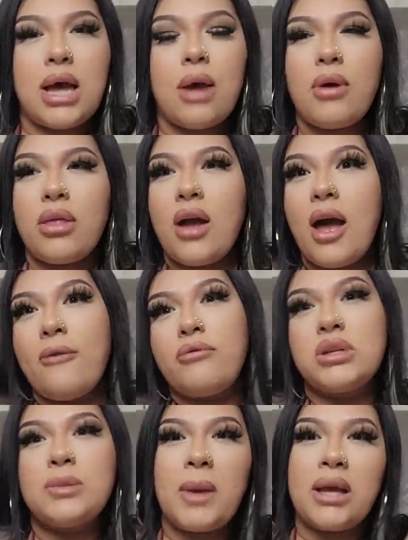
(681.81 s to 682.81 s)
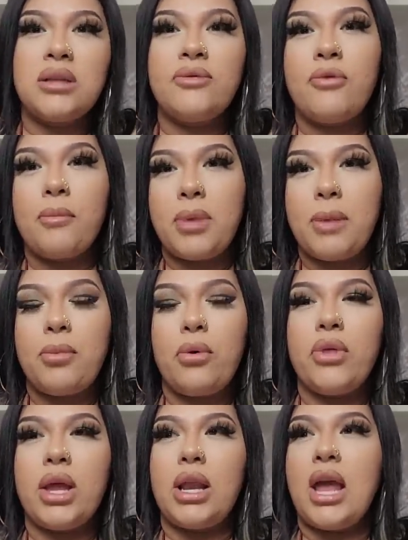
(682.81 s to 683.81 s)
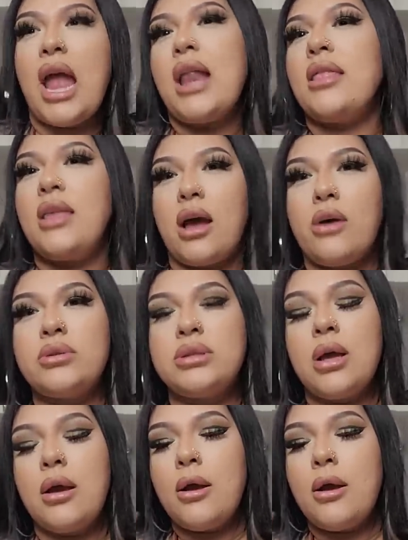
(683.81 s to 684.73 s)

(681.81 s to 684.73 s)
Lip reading: I'd rather have respect from people than anything else.